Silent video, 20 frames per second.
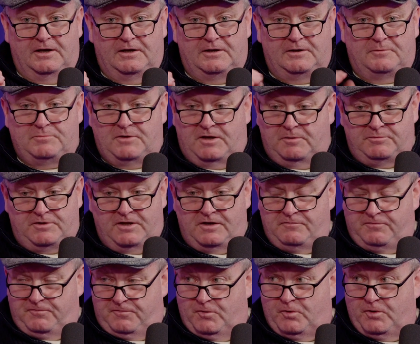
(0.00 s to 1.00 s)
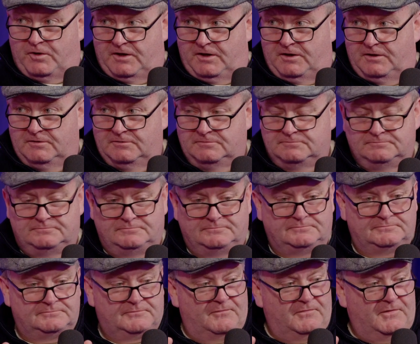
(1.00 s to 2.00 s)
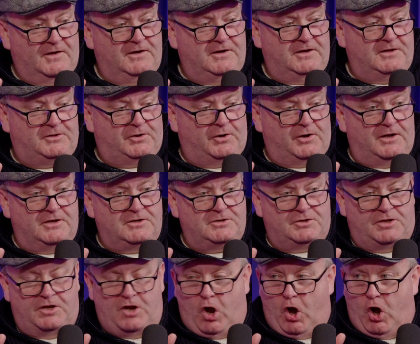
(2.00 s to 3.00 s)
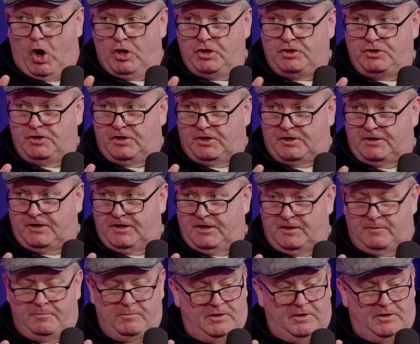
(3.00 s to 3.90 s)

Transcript: And I'm doing 40. And he tries to undertake